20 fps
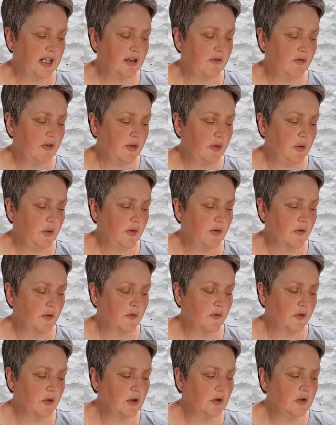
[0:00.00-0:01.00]
gives you the
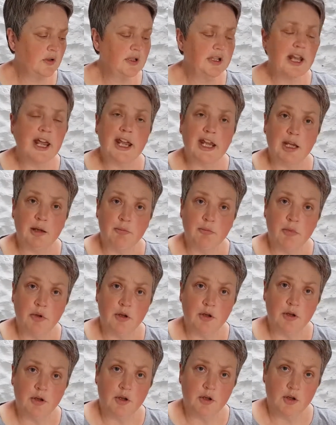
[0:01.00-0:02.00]
full name
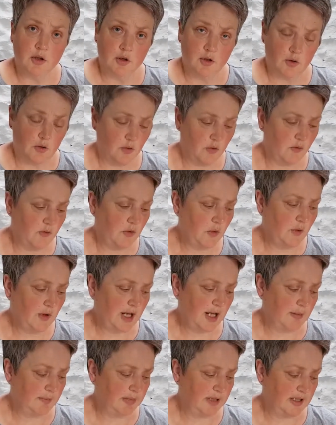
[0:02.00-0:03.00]
of your
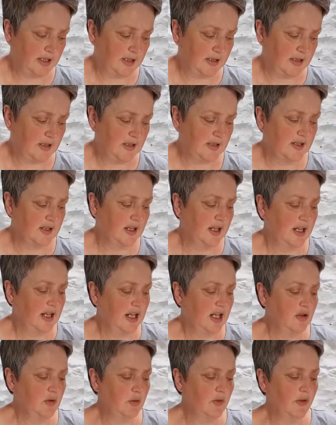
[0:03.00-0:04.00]
applicant.
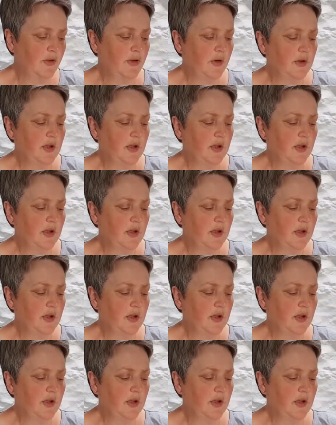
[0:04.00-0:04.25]
It also